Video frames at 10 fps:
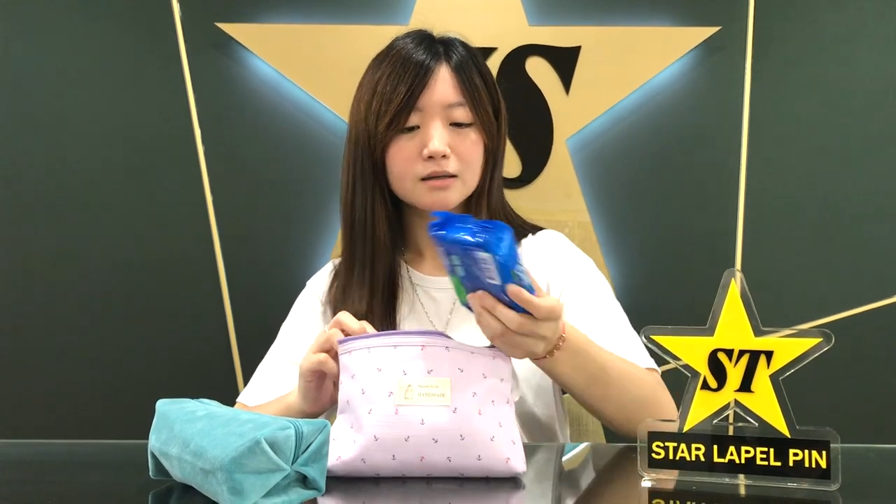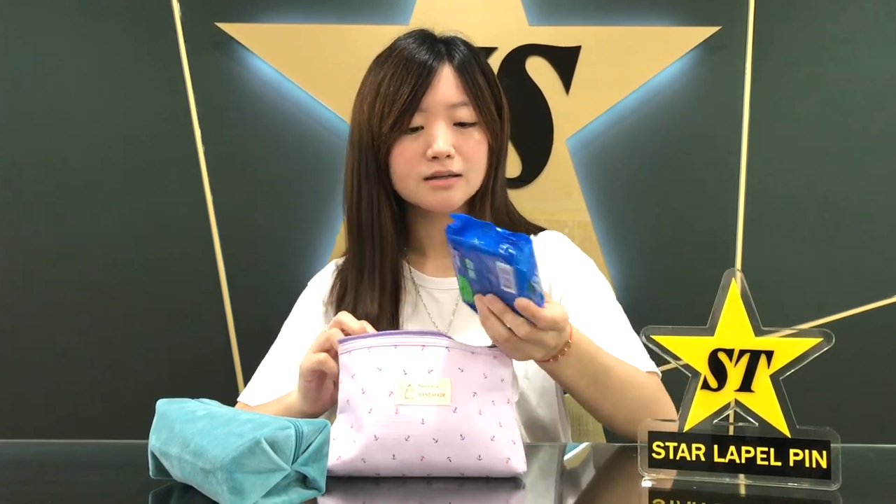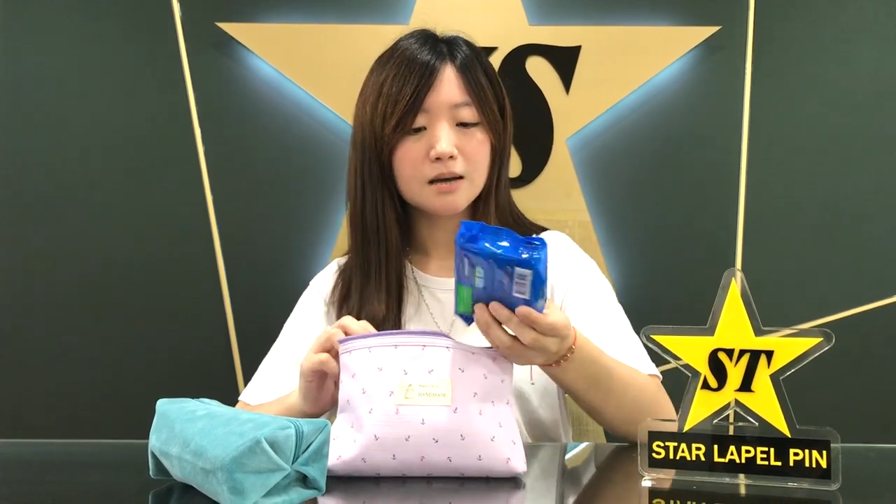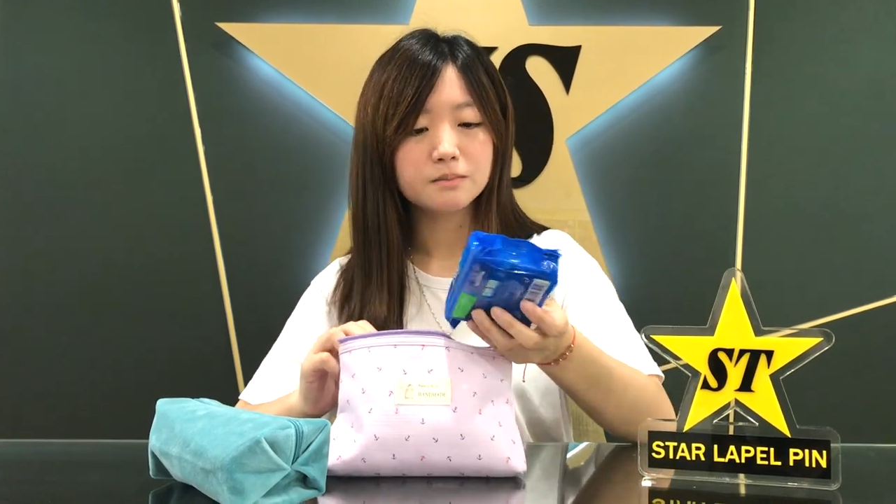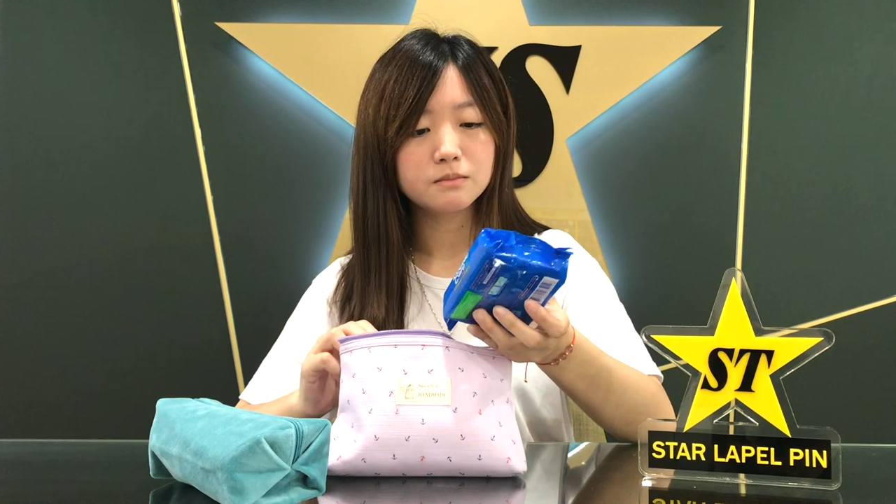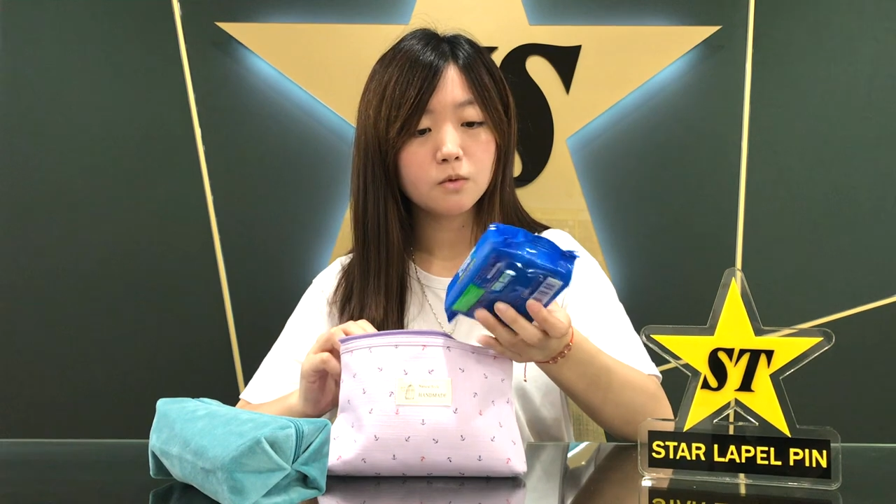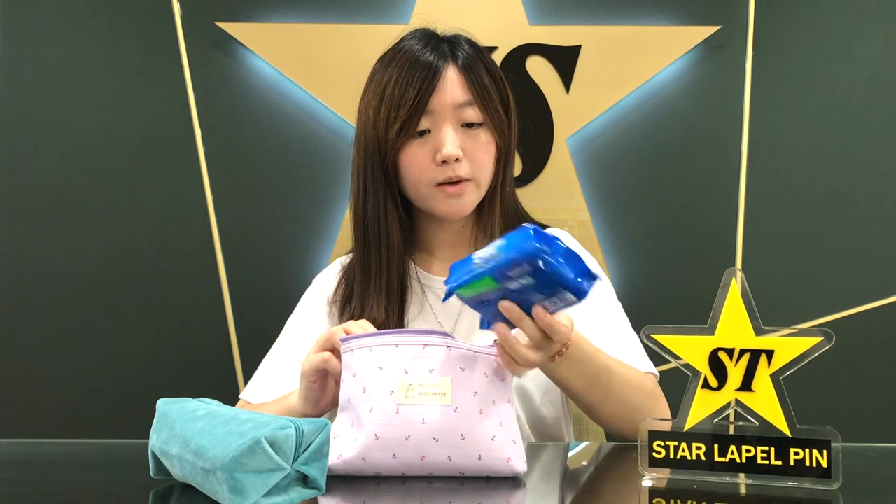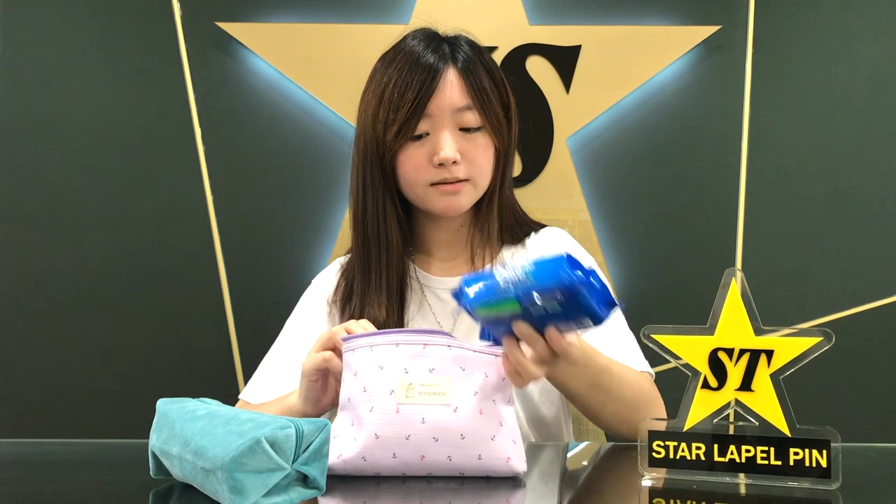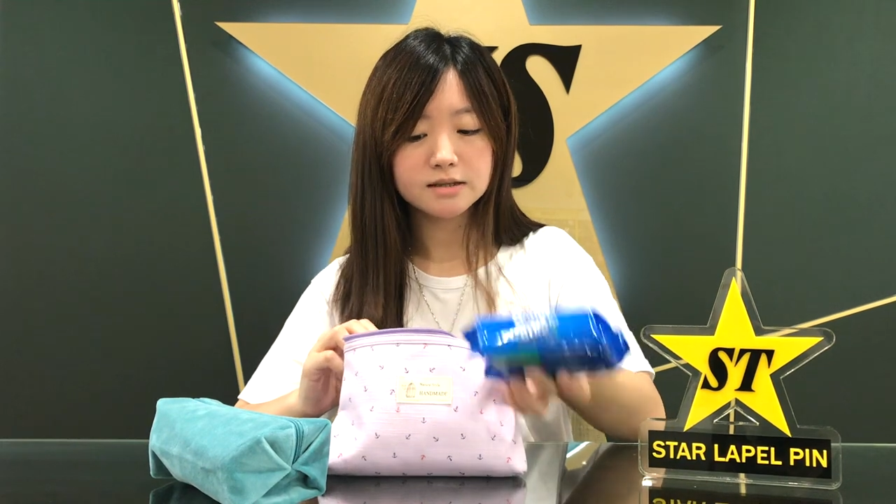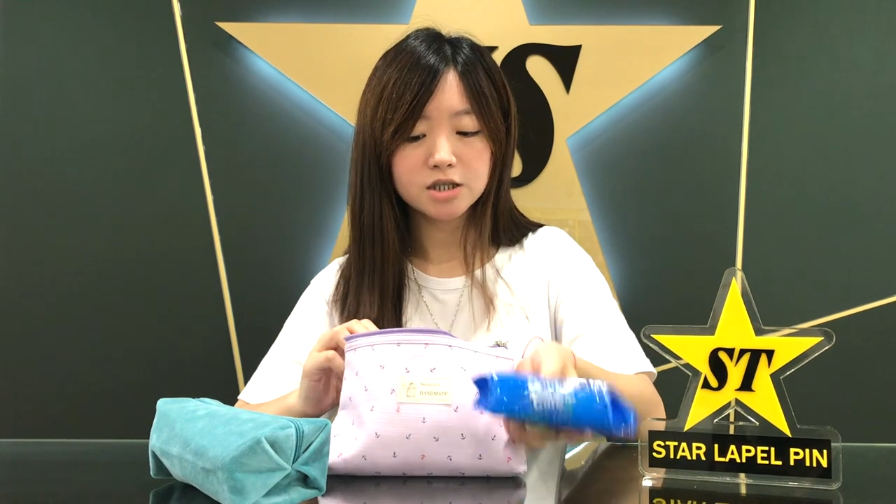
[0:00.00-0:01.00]
some
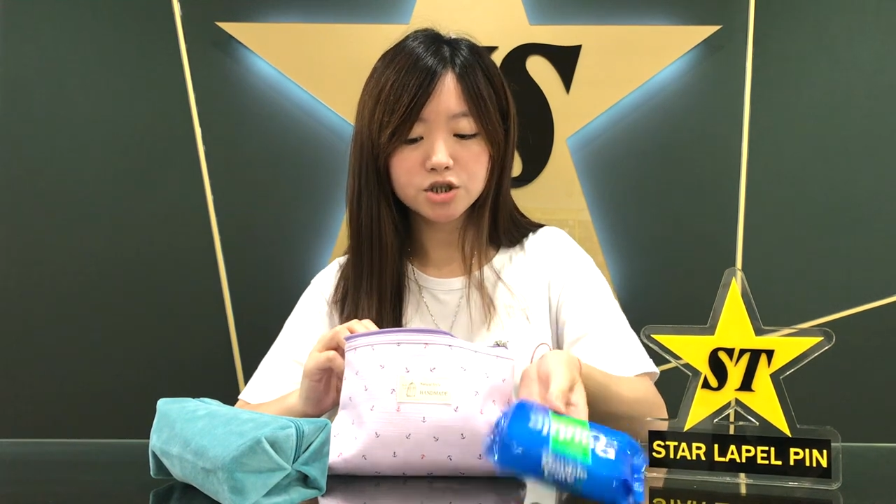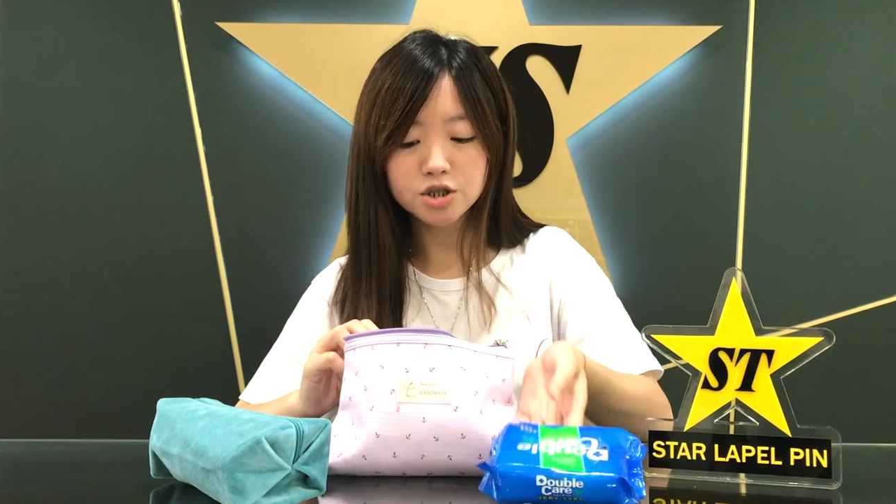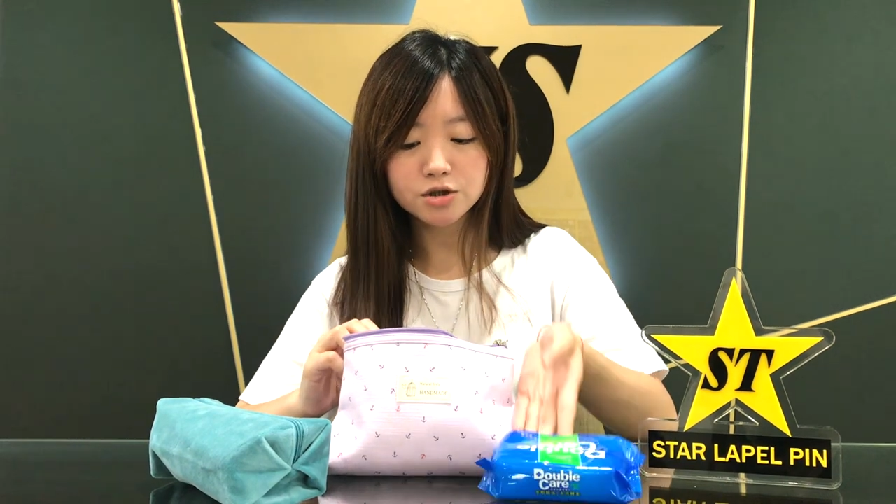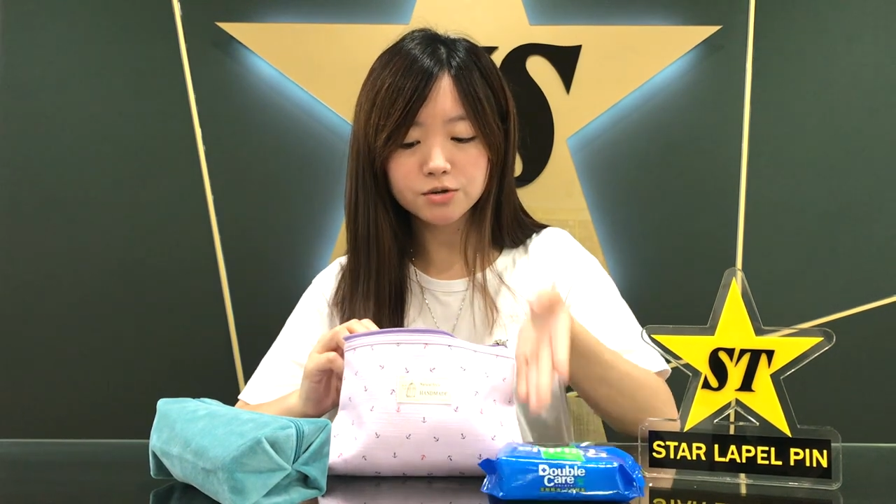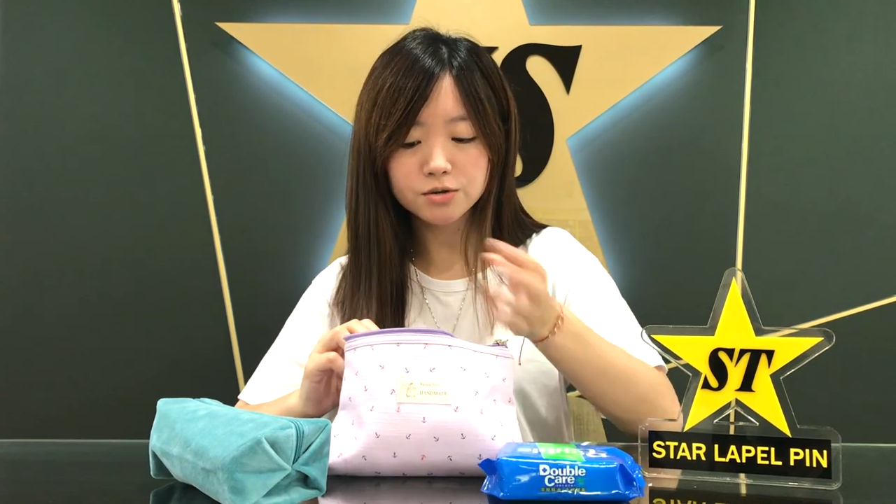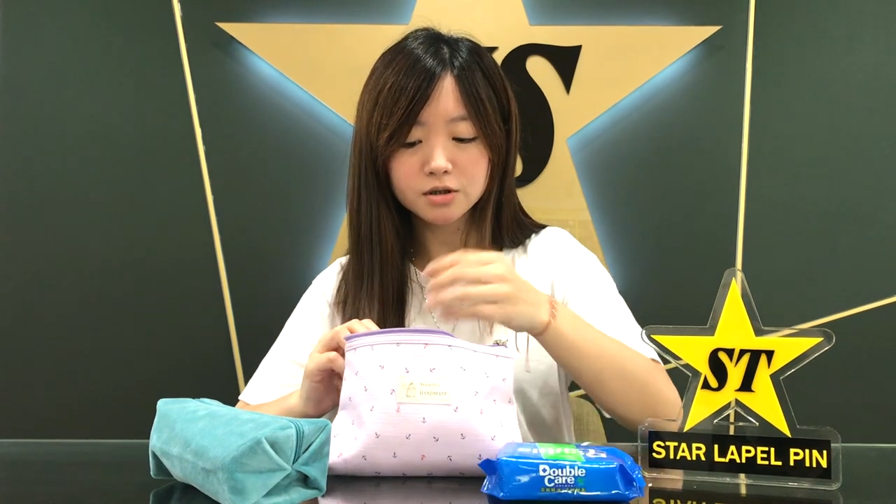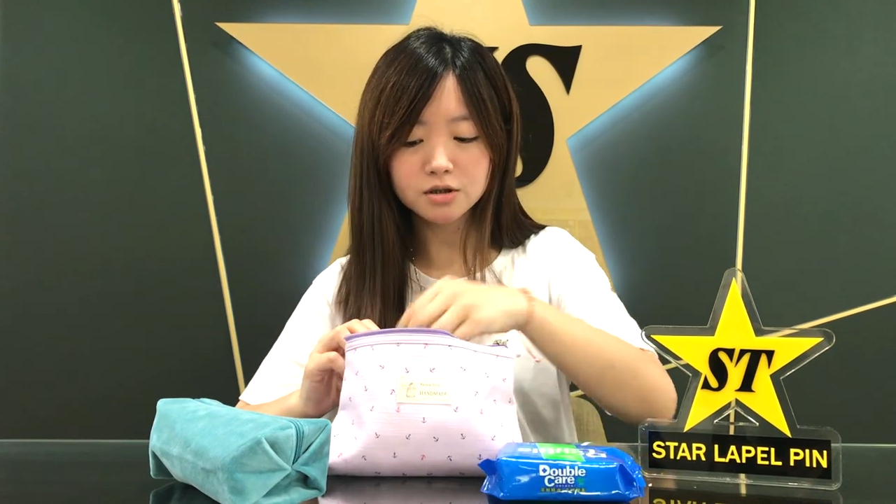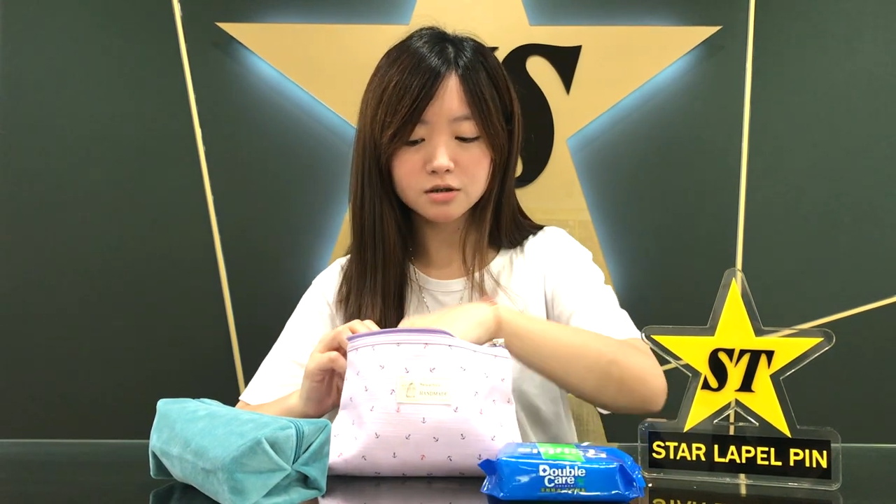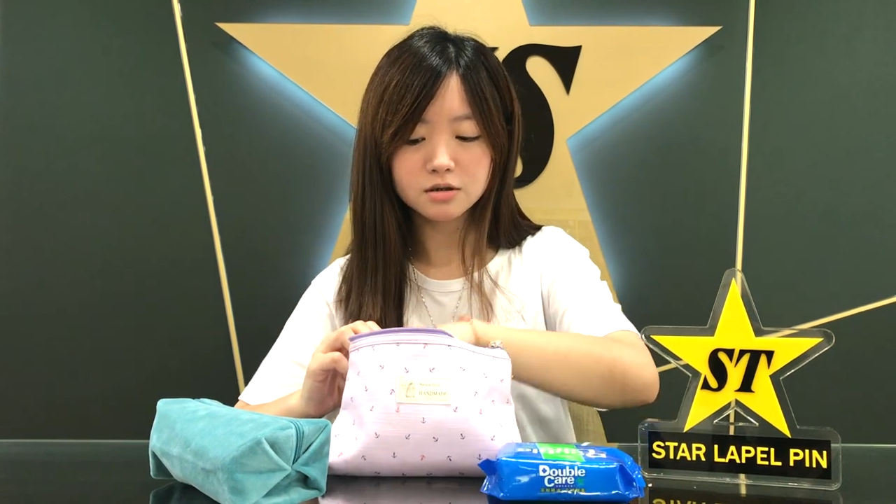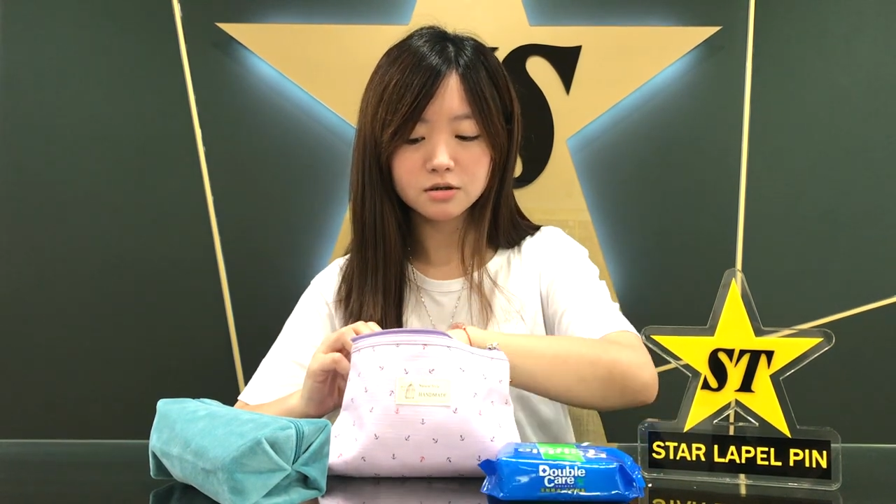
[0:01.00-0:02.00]
wet
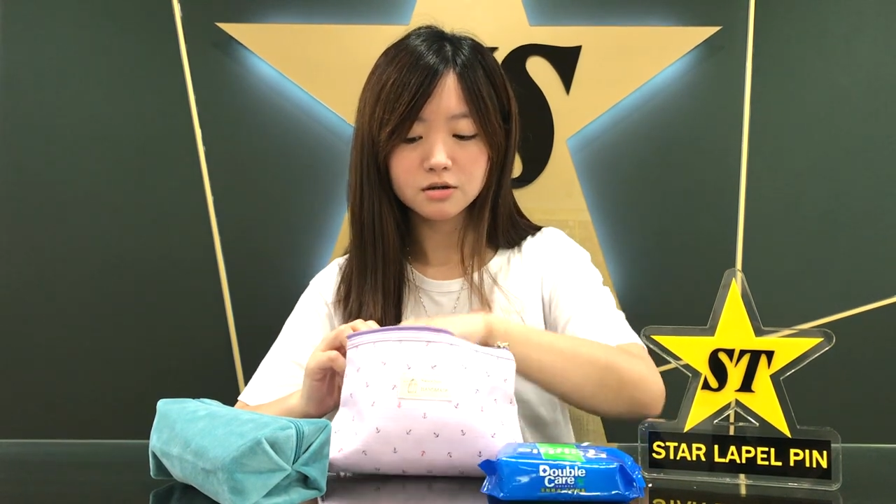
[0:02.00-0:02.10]
tissues,